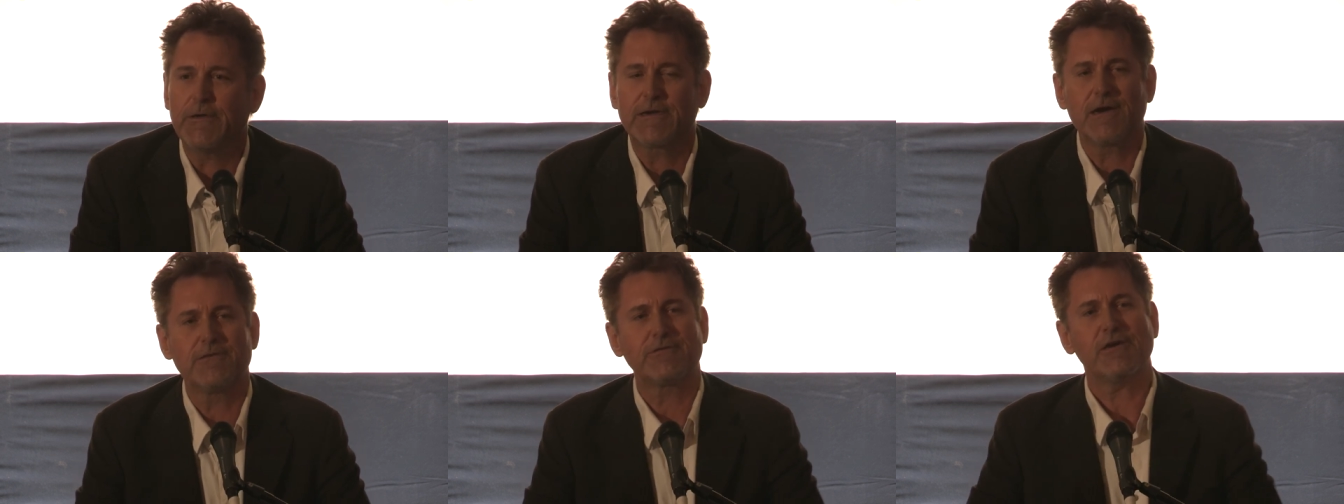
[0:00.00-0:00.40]

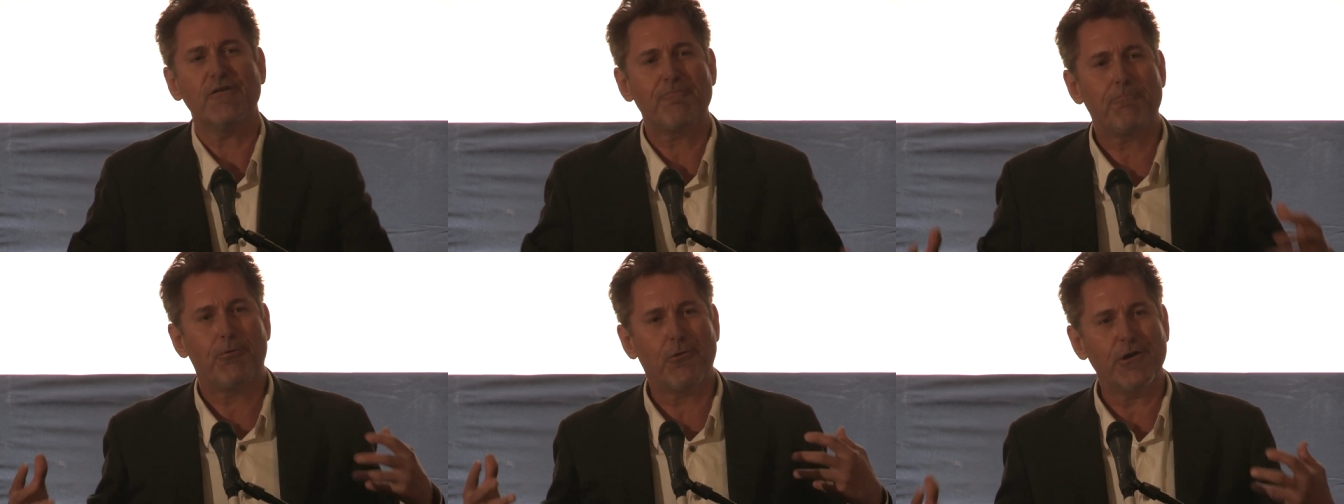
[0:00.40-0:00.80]
Because
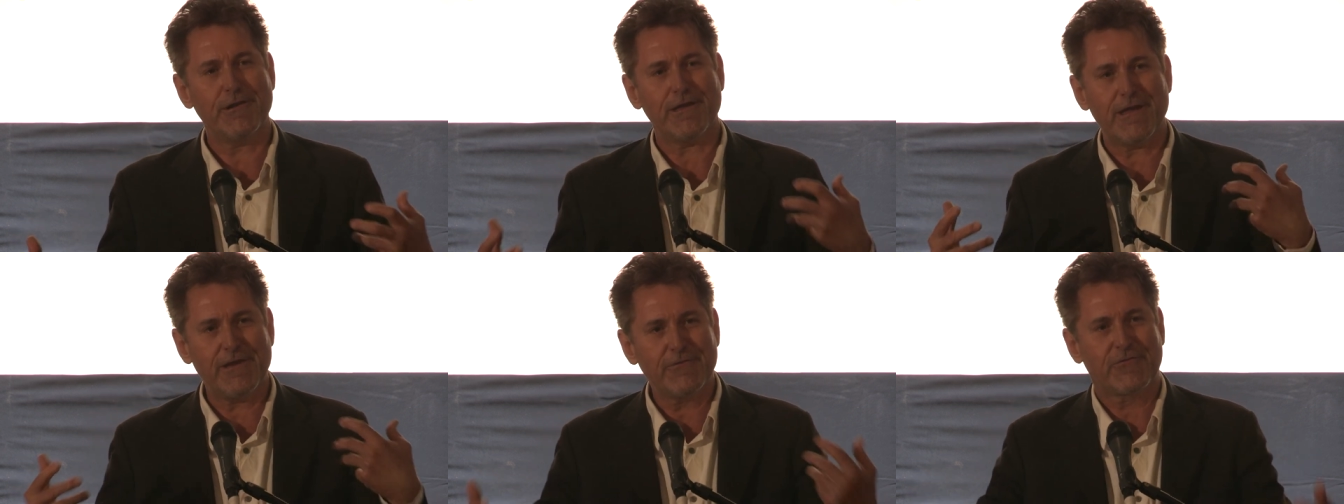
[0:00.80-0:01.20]
if
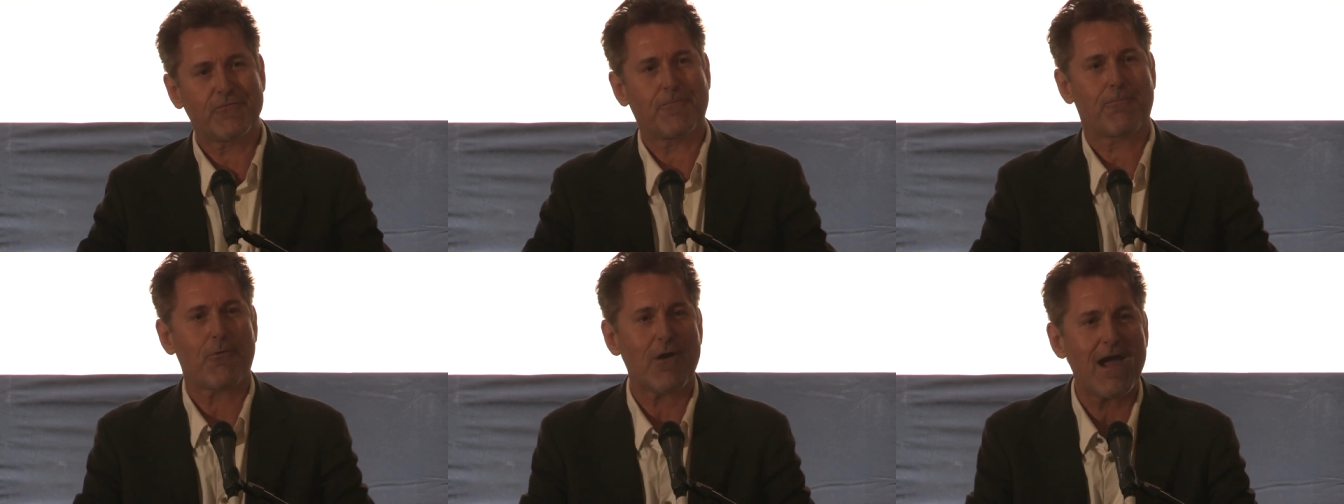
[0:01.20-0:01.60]
put
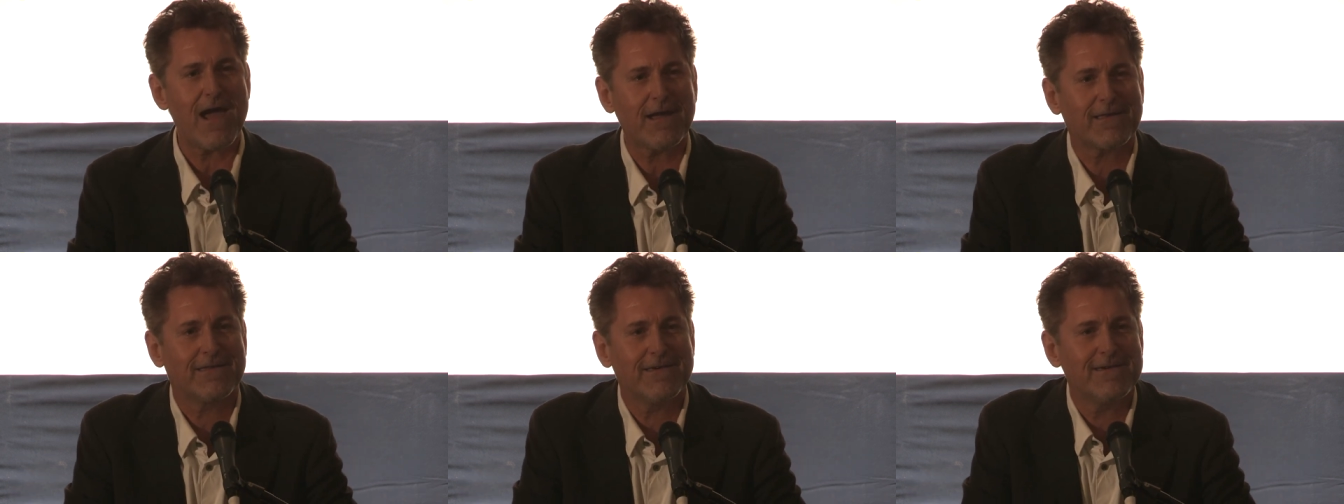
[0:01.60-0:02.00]
into
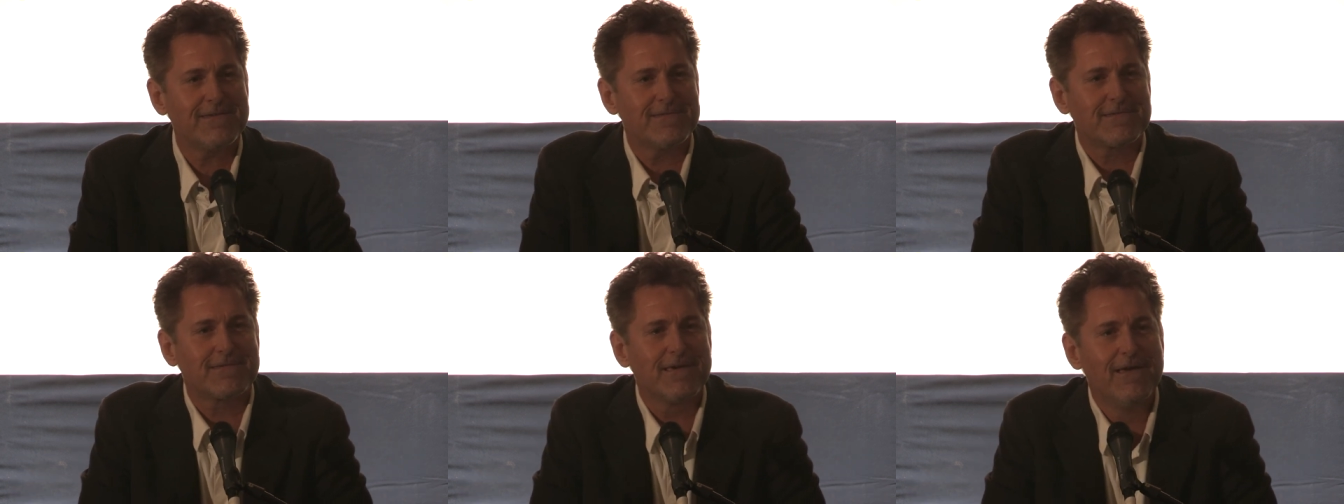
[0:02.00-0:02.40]

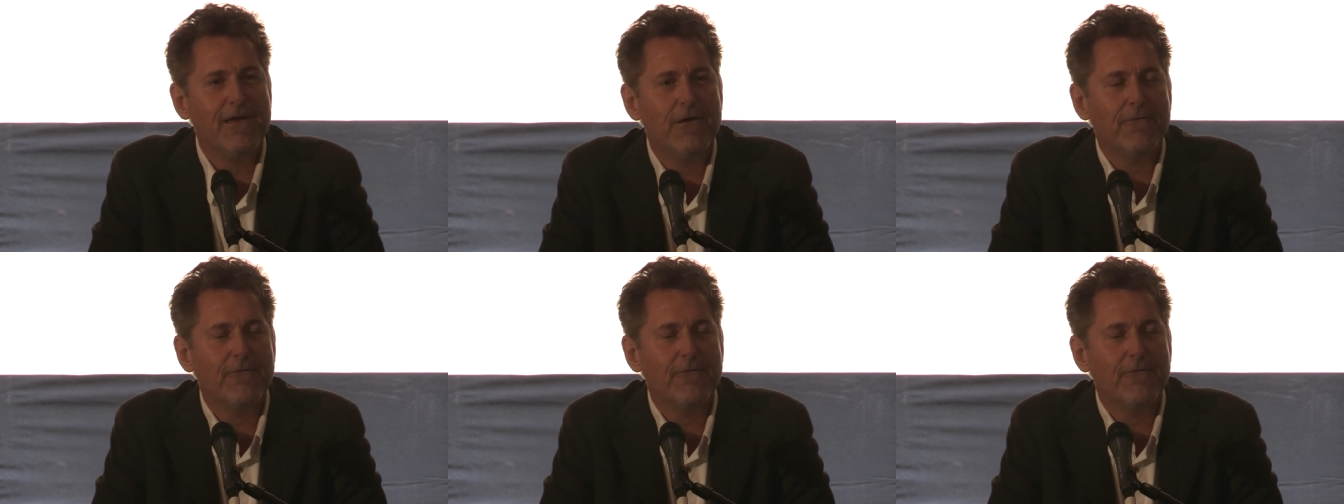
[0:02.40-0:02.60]
practice,